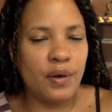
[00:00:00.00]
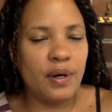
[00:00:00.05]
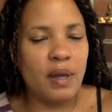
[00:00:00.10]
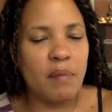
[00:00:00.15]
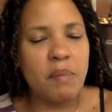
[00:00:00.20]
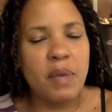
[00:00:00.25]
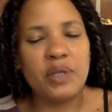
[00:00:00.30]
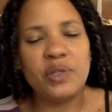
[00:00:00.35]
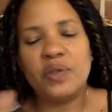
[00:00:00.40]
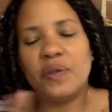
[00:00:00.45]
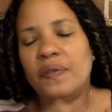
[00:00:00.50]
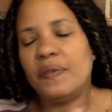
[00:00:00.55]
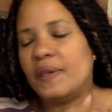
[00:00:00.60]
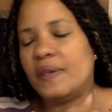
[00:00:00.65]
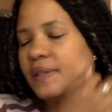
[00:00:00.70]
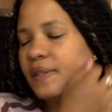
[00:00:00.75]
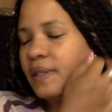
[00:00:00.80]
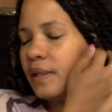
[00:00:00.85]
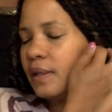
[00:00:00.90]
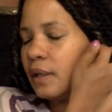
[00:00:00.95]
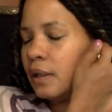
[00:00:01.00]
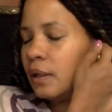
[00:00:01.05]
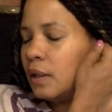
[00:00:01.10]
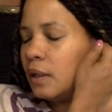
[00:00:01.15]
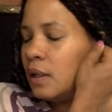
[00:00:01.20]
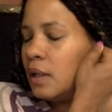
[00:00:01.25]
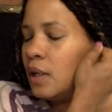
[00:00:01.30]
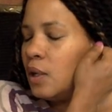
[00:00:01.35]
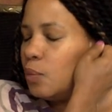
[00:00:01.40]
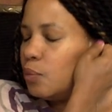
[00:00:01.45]
And I mentioned this in a
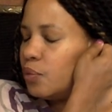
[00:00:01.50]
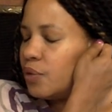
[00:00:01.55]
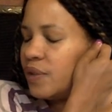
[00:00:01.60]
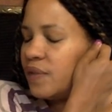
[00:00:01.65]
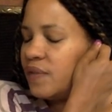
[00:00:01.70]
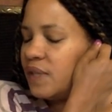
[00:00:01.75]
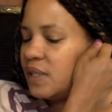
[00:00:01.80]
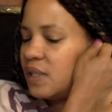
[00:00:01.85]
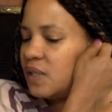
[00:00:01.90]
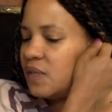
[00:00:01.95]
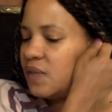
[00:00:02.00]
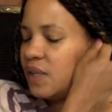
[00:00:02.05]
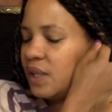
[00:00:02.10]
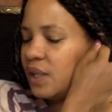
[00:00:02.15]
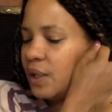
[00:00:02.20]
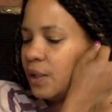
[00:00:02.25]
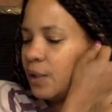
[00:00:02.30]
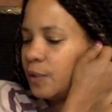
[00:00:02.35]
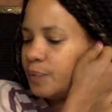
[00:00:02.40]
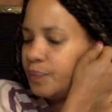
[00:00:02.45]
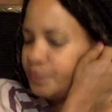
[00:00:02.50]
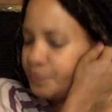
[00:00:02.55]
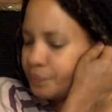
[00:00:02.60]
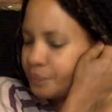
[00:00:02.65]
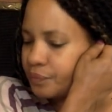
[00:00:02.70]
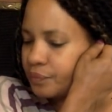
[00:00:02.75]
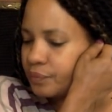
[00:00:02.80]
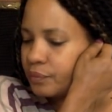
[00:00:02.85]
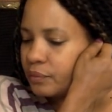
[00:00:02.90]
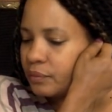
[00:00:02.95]
previous video.
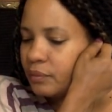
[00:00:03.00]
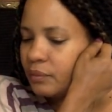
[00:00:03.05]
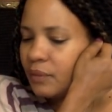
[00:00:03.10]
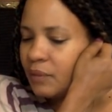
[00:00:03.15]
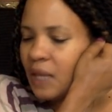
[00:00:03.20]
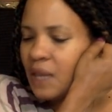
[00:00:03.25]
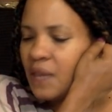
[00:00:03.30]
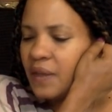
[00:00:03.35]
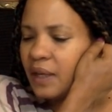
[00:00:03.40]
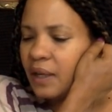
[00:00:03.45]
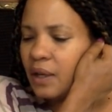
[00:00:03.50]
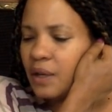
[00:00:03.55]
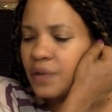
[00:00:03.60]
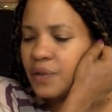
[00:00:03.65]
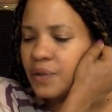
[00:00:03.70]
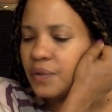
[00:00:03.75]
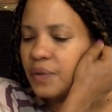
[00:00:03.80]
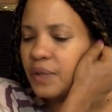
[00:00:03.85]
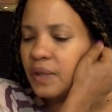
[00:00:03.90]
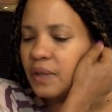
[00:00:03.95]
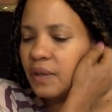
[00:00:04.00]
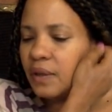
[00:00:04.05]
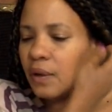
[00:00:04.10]
And then I also think